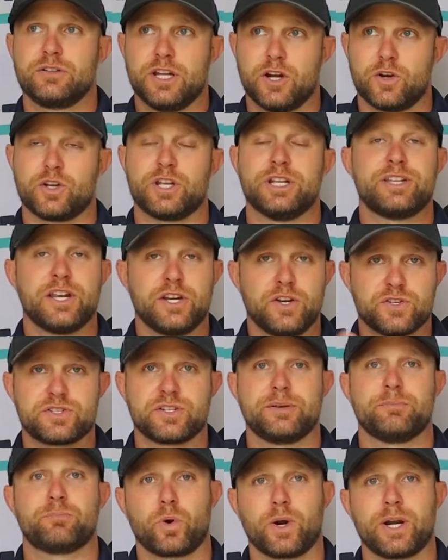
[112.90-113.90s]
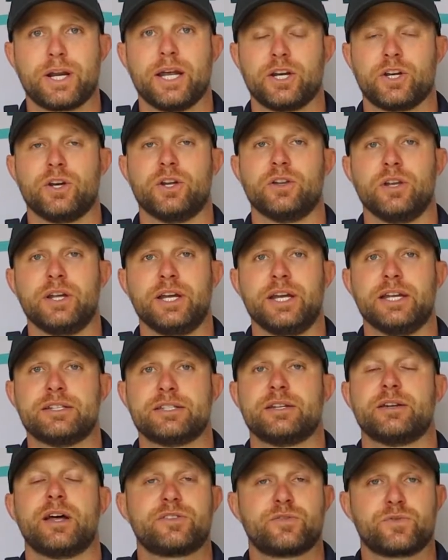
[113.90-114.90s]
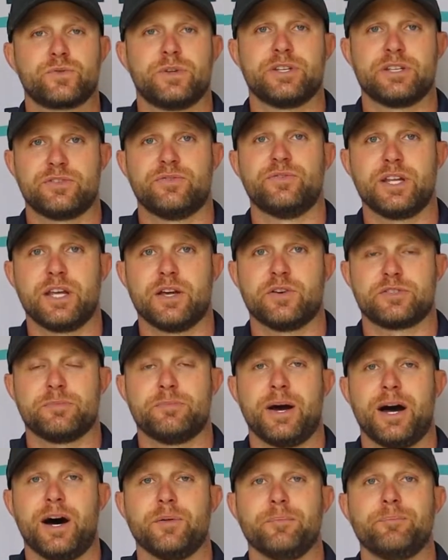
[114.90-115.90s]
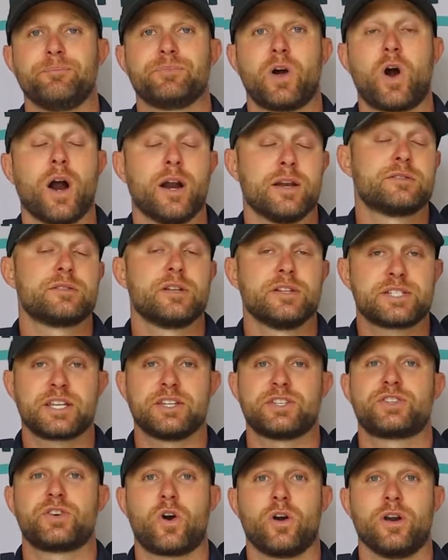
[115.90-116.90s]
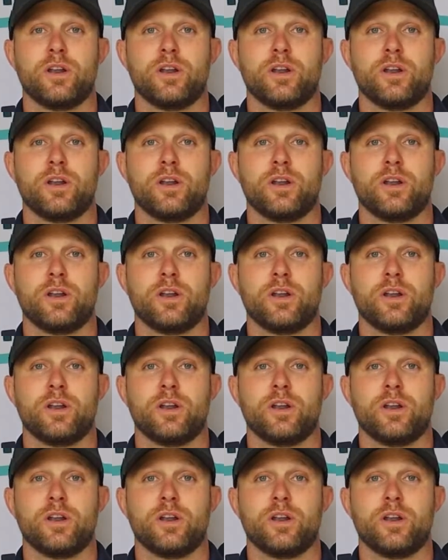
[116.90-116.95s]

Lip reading: continuously bring in good leads, and that's what this video is about. All right, so let's get started.